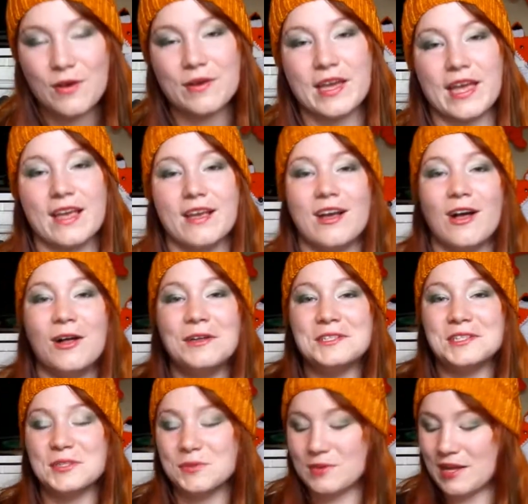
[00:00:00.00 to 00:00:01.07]
Okay,
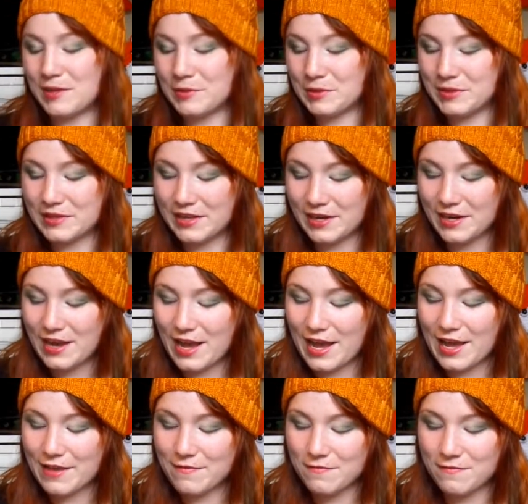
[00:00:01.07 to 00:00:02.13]
also while we were there,
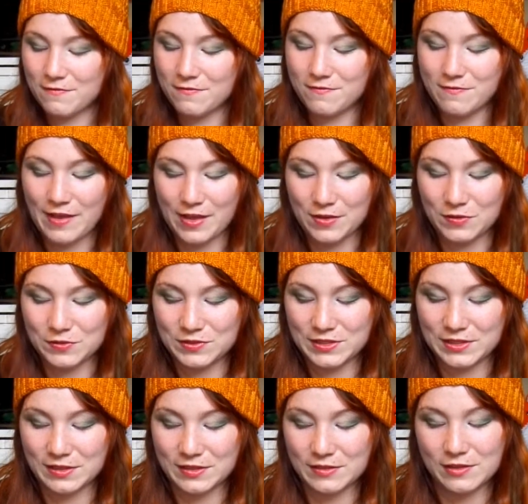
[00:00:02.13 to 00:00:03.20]
I found
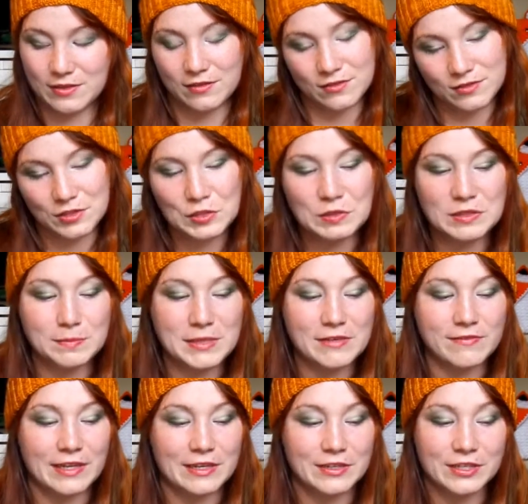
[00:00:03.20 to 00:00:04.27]
a
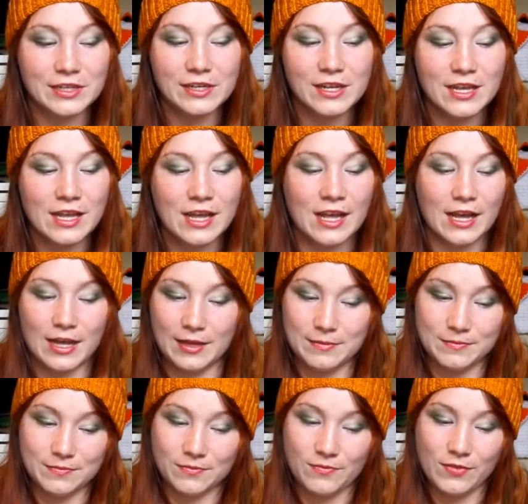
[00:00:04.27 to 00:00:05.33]
new-to-me vendor,
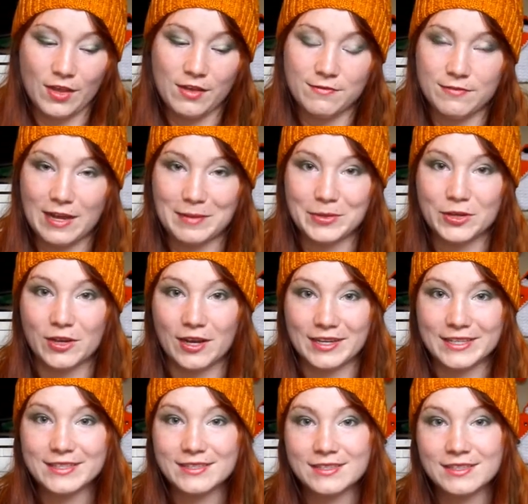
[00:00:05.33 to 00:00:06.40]
Fibre
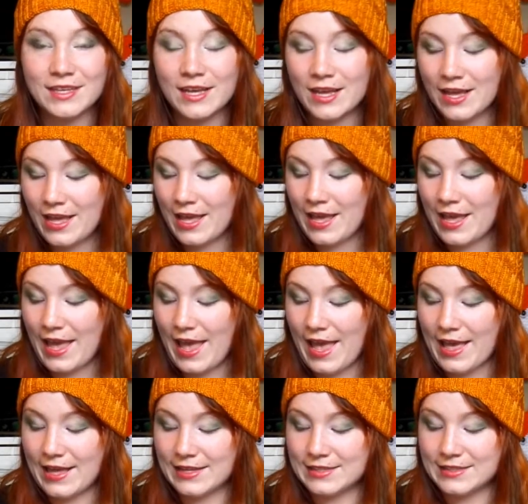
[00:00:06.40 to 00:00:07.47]
Goddess,
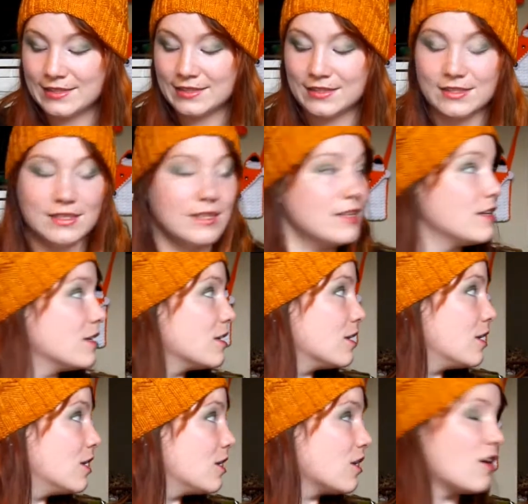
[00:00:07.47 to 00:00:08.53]
and
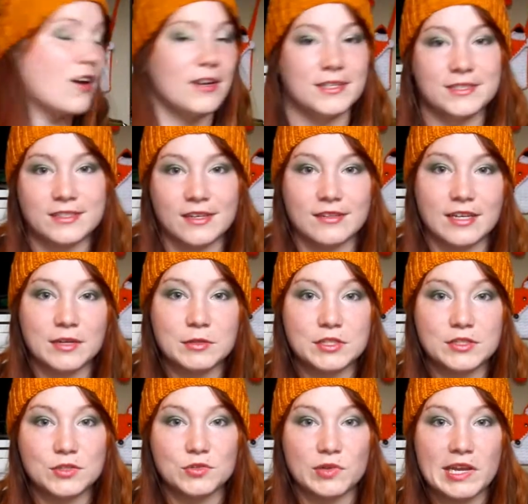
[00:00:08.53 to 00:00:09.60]
Connor's not there,
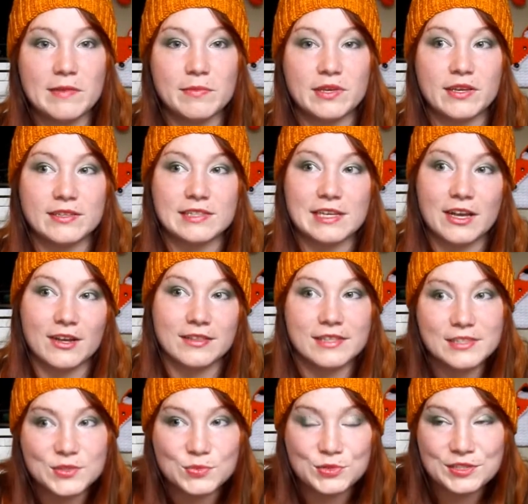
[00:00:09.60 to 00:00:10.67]
which is great because I got
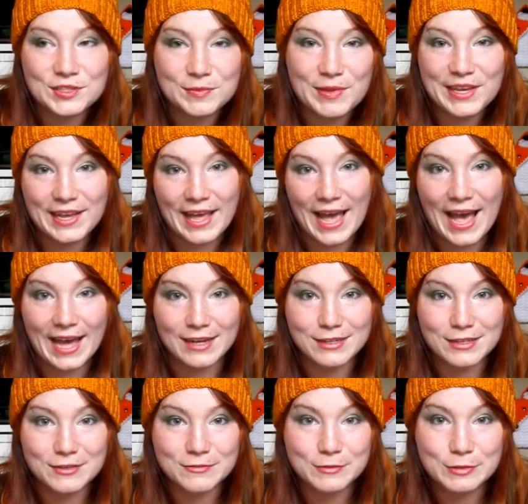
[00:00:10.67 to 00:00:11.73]
this one to make a hat
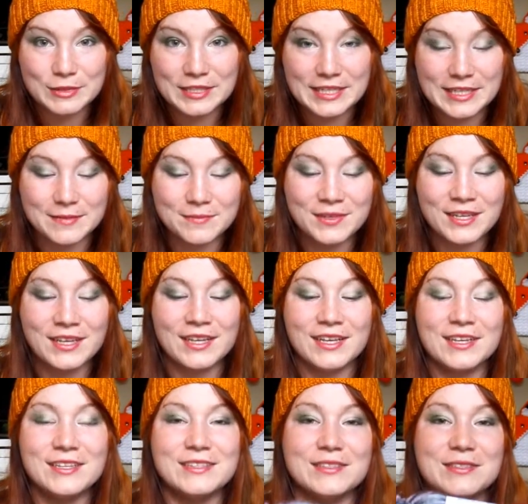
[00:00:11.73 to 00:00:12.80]
for him,
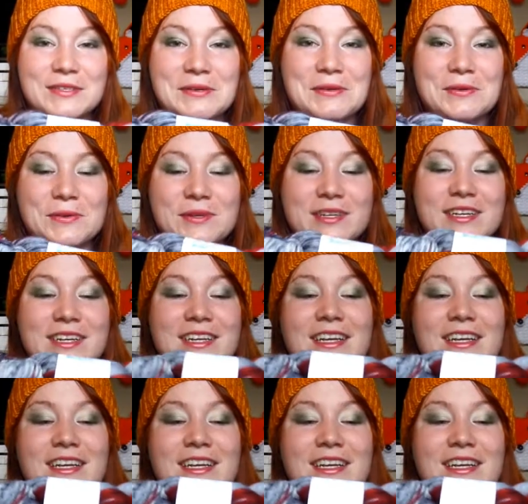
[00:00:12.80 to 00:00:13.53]
so